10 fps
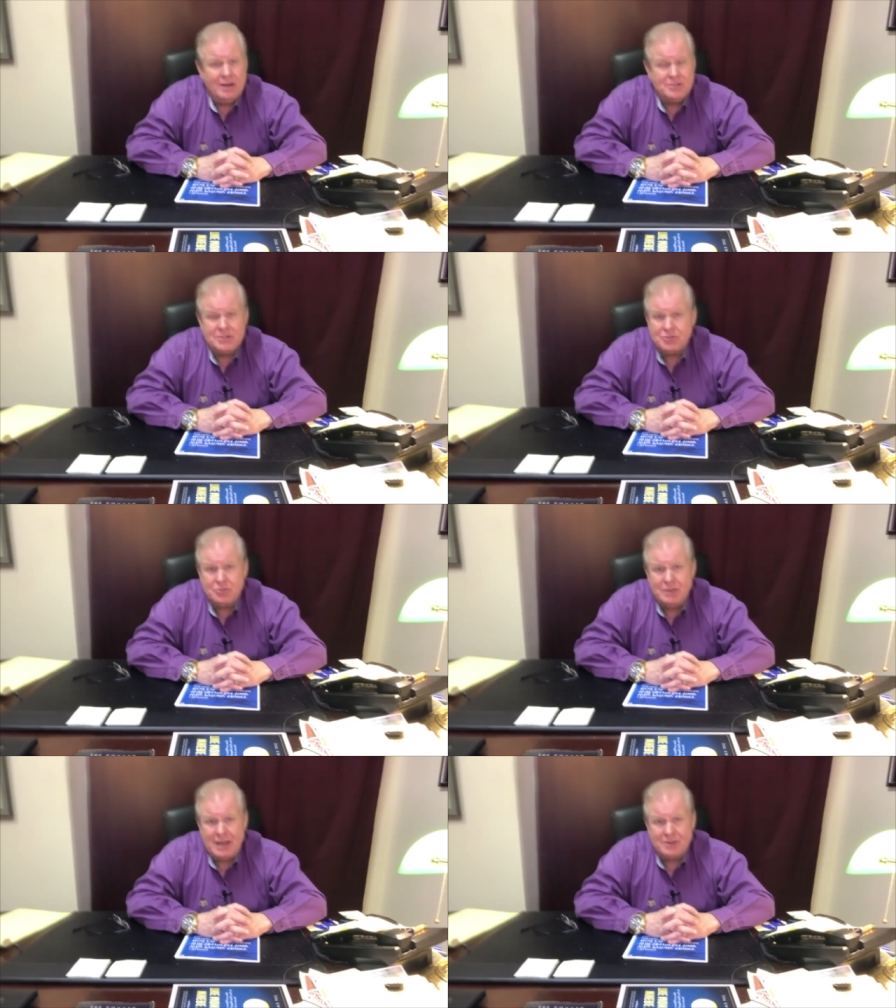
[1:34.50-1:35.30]
since
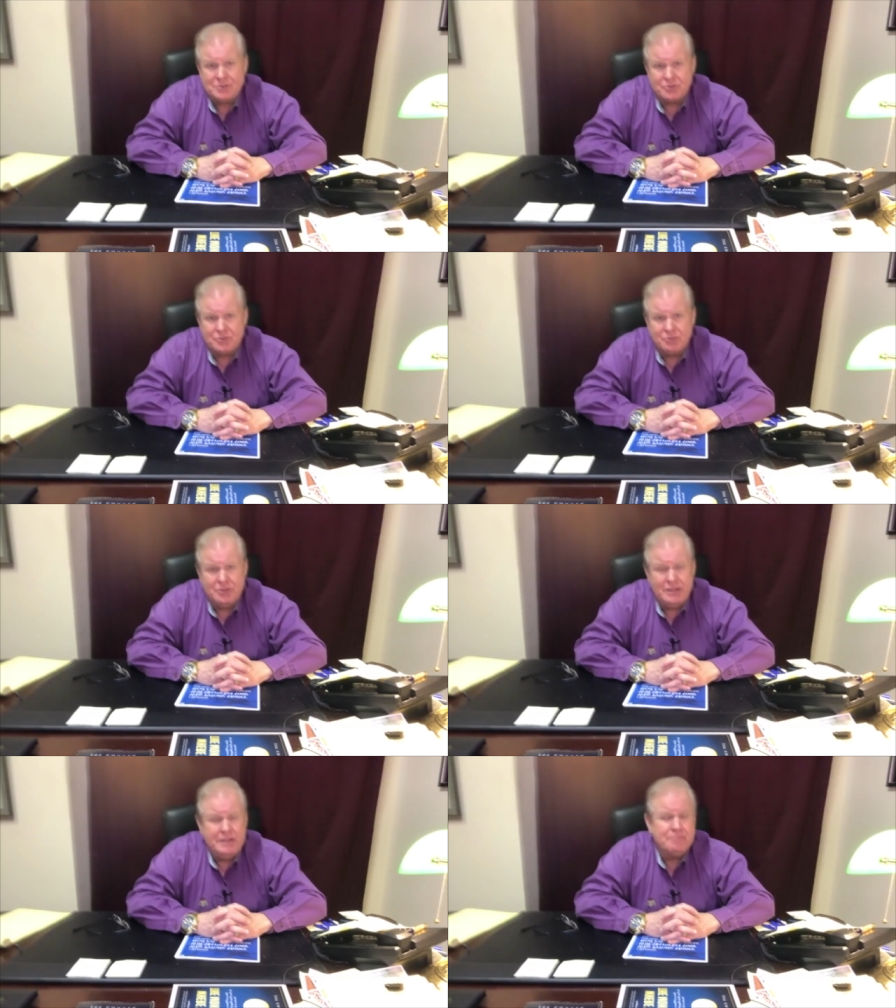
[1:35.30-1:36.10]

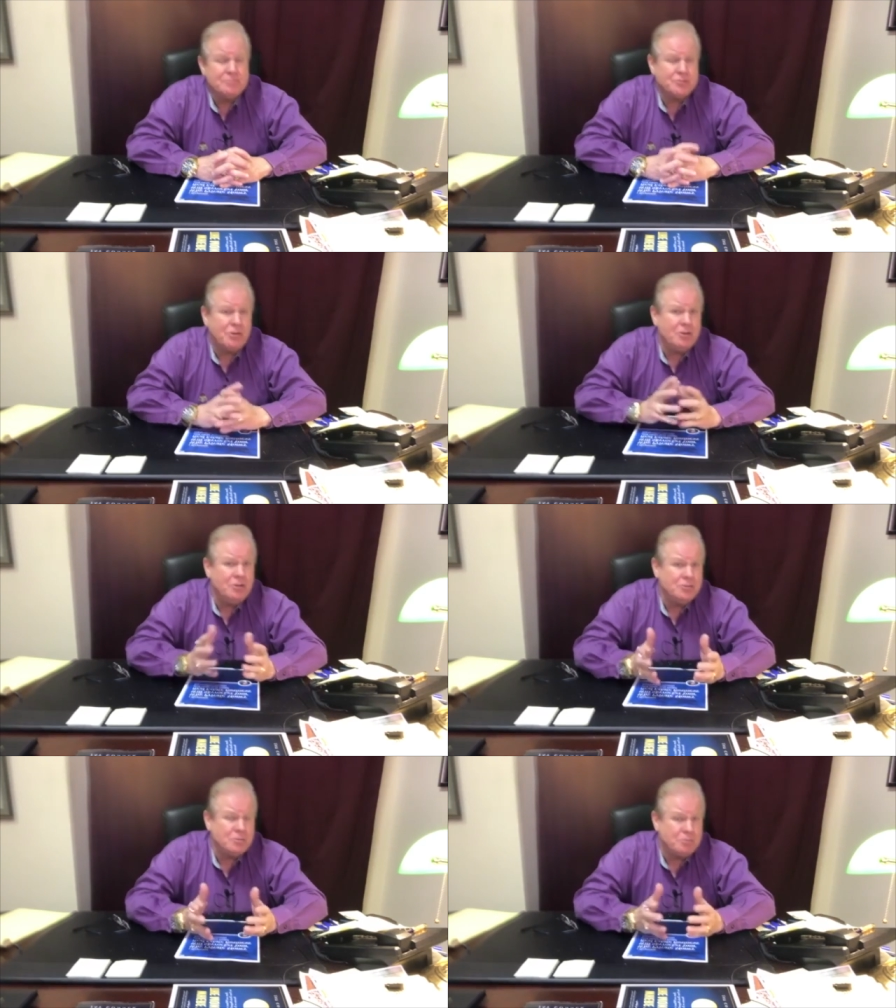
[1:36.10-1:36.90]
2003. Started
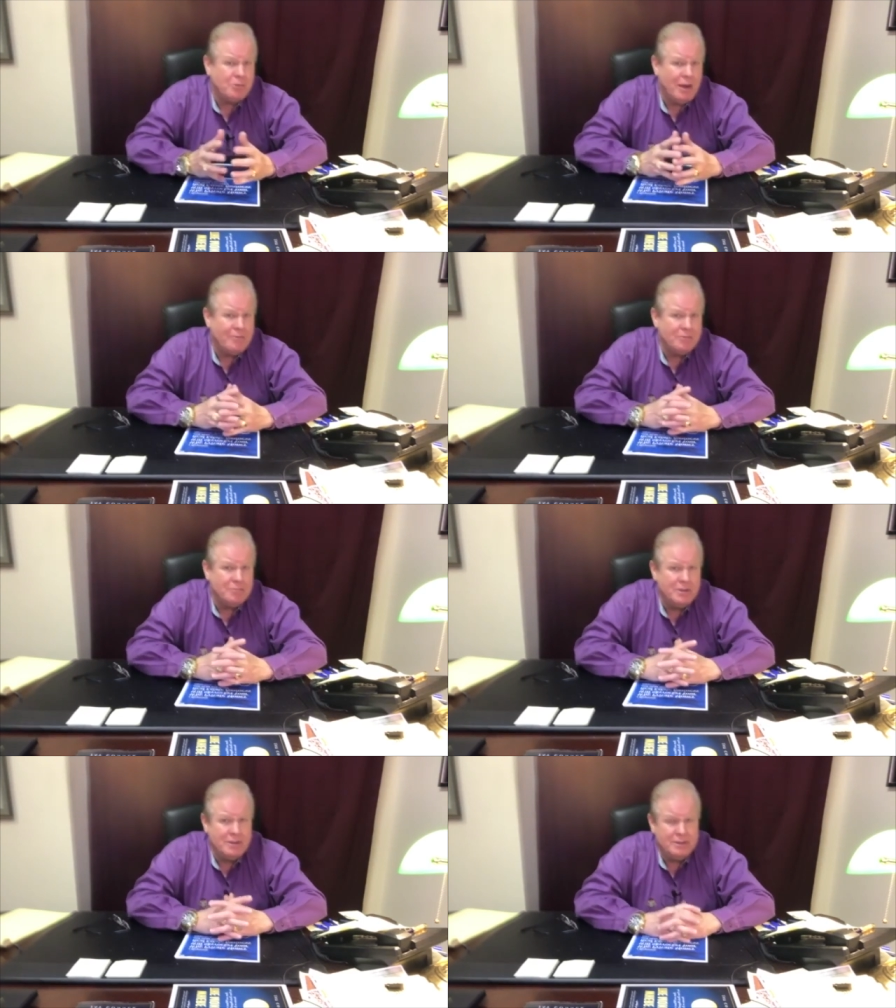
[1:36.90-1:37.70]
using private
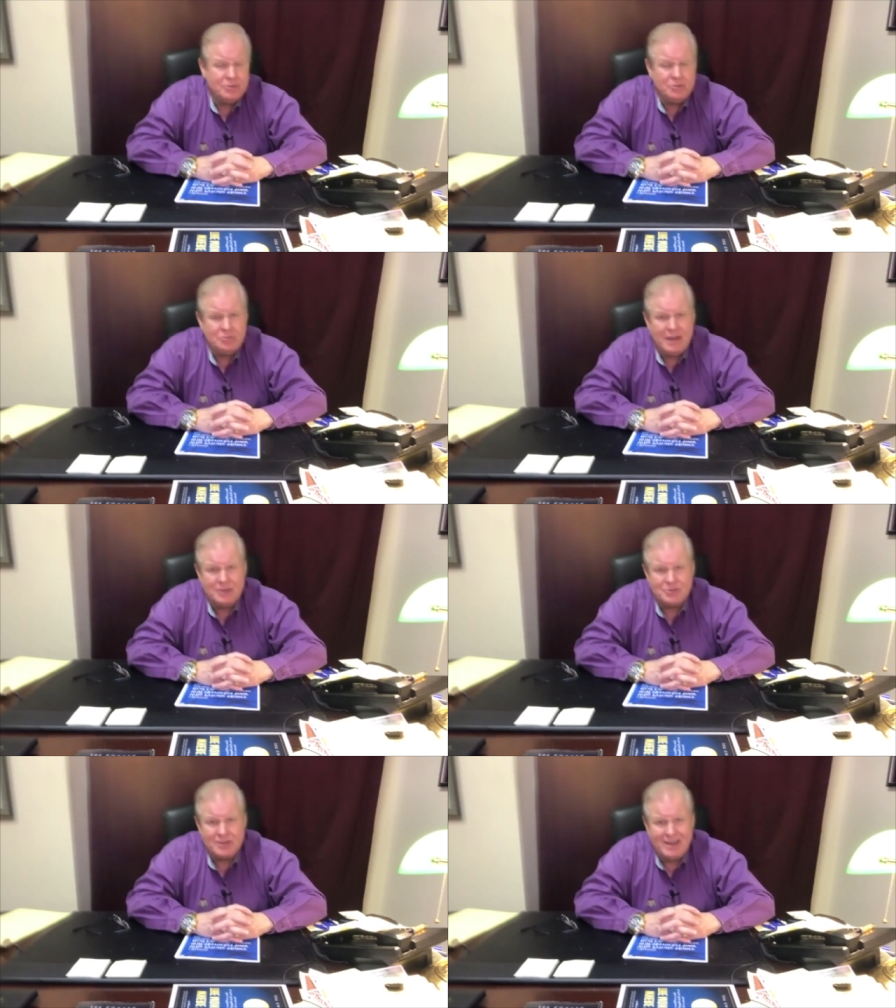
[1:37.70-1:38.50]
money in
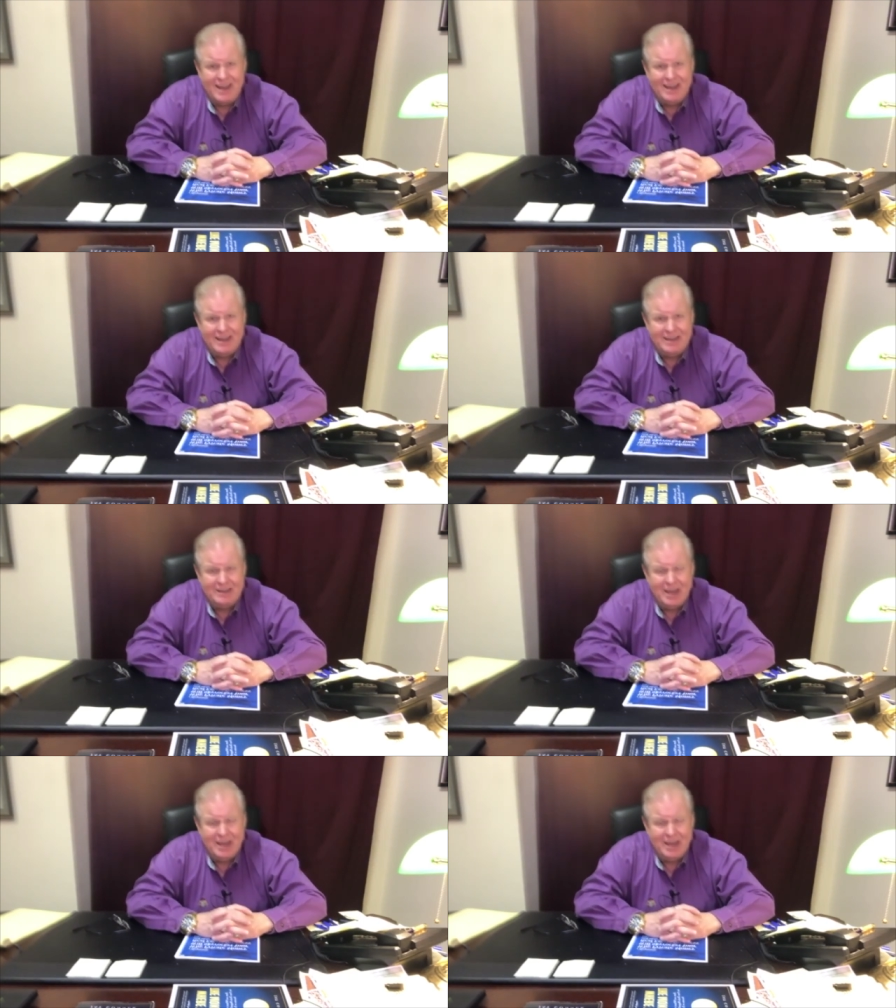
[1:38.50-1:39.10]
2009.